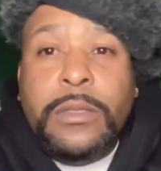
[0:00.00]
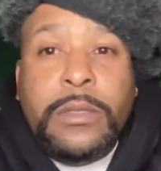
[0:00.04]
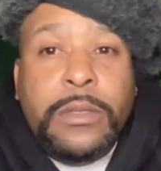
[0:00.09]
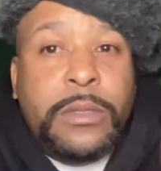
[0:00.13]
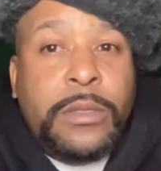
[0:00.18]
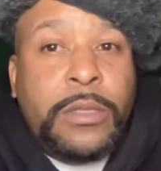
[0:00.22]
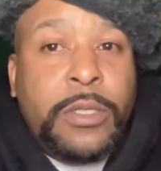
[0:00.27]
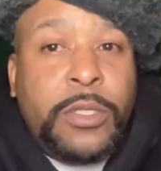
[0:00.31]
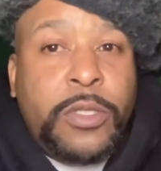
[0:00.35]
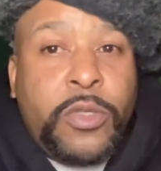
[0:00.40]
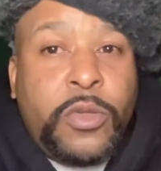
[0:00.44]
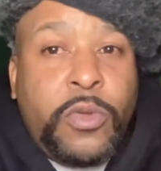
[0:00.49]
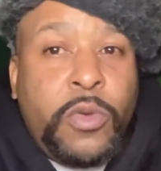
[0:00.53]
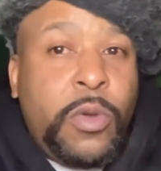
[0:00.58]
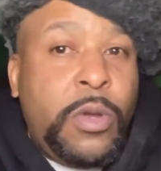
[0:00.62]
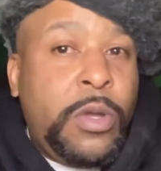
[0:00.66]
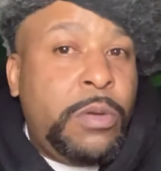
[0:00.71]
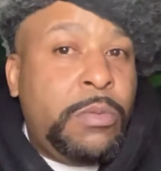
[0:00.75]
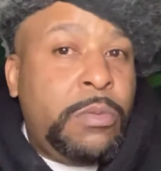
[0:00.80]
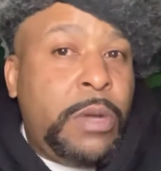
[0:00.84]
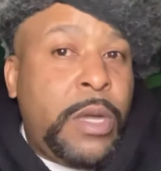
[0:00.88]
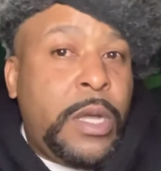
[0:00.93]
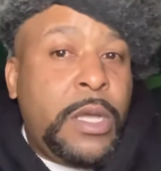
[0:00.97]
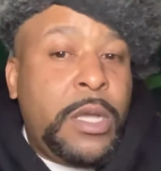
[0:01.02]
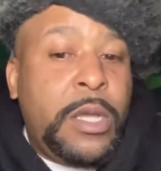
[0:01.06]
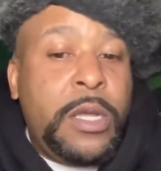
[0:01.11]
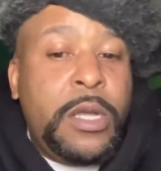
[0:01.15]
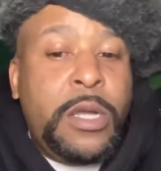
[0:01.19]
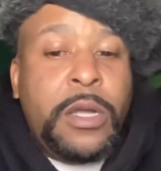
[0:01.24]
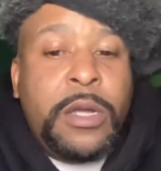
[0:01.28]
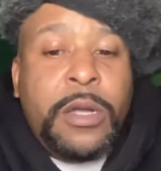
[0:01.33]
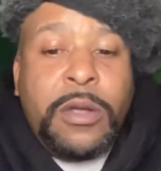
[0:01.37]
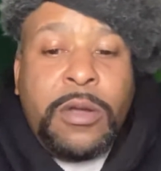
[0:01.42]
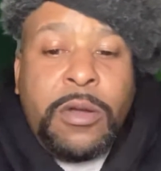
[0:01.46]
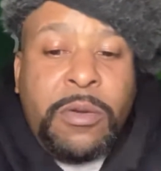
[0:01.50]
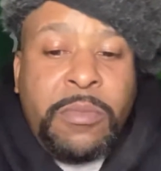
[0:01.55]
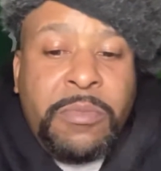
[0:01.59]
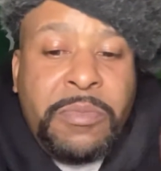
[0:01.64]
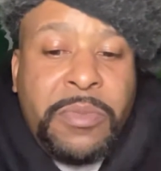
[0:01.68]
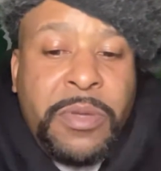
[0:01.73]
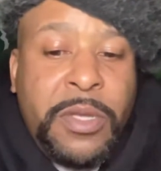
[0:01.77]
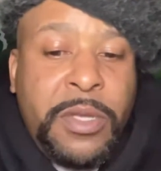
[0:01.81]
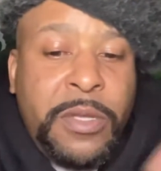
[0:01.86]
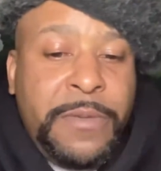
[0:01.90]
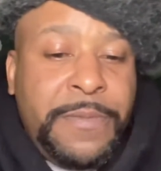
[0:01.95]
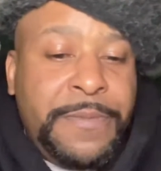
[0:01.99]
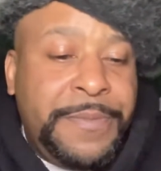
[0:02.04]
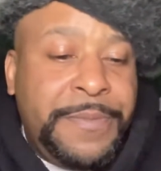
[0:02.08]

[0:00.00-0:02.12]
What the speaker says: This story right here gonna be